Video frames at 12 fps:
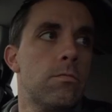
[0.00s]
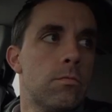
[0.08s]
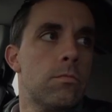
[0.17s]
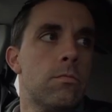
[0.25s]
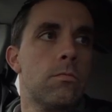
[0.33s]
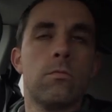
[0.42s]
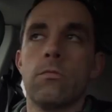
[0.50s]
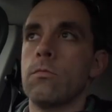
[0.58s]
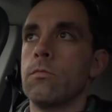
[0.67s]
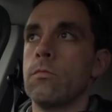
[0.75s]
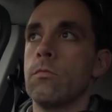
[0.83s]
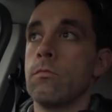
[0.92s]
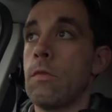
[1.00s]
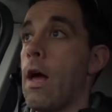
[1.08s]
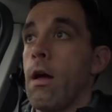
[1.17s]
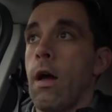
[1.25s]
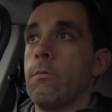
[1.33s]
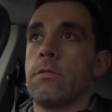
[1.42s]
for the town, right?
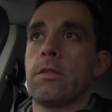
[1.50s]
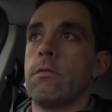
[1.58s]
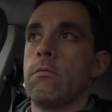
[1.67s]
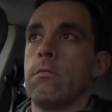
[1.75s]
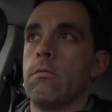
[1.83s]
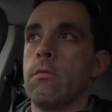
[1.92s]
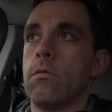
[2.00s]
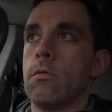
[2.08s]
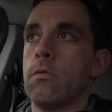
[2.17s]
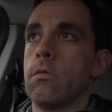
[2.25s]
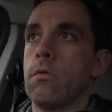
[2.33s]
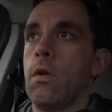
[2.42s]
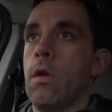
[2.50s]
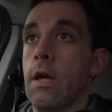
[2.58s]
Yeah. I, I mean, is it a full-time job?